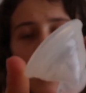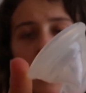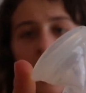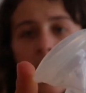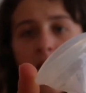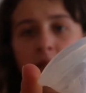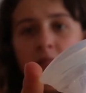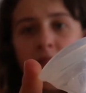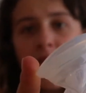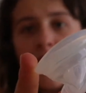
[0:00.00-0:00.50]

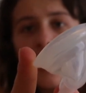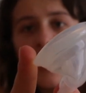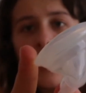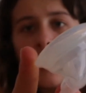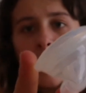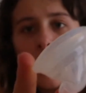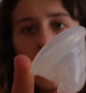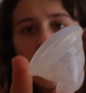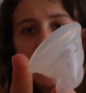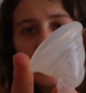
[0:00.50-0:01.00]
and
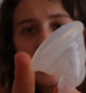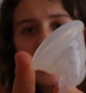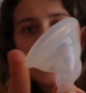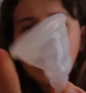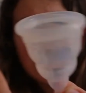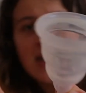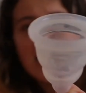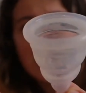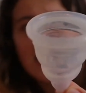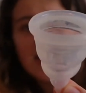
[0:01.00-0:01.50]
then
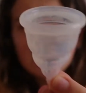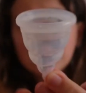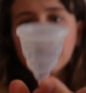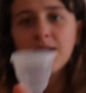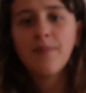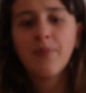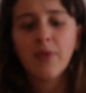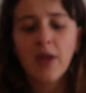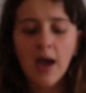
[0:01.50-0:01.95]
obviously it leaked.